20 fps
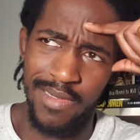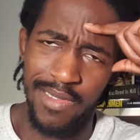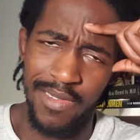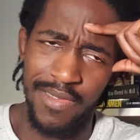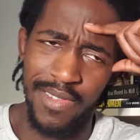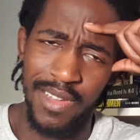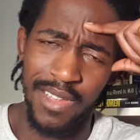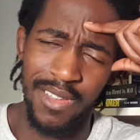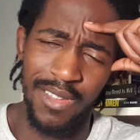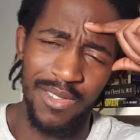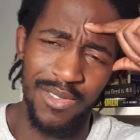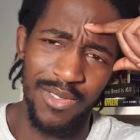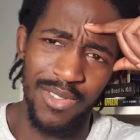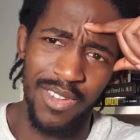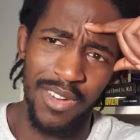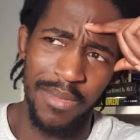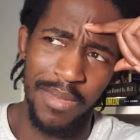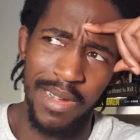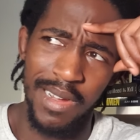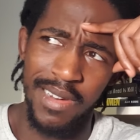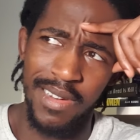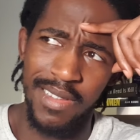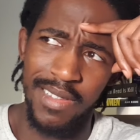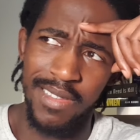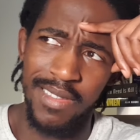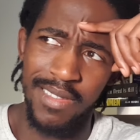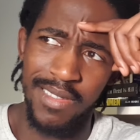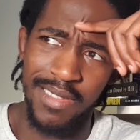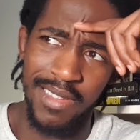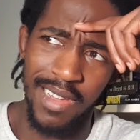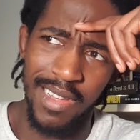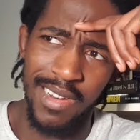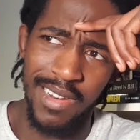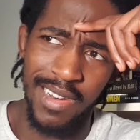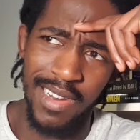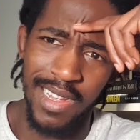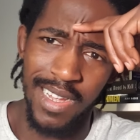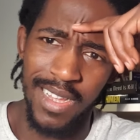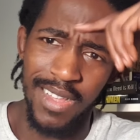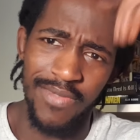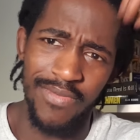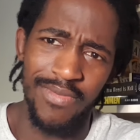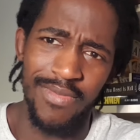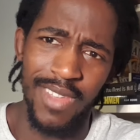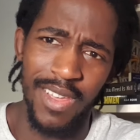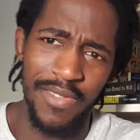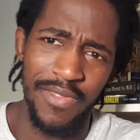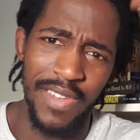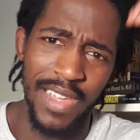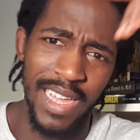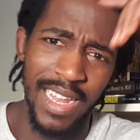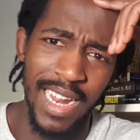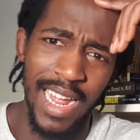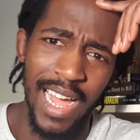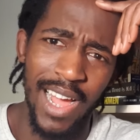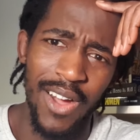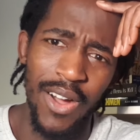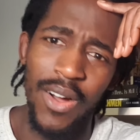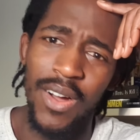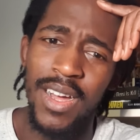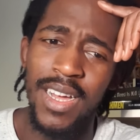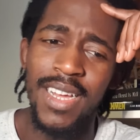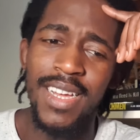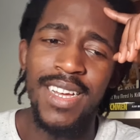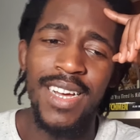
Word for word: The fuck are you talking about? This is kind of like, I figured it out.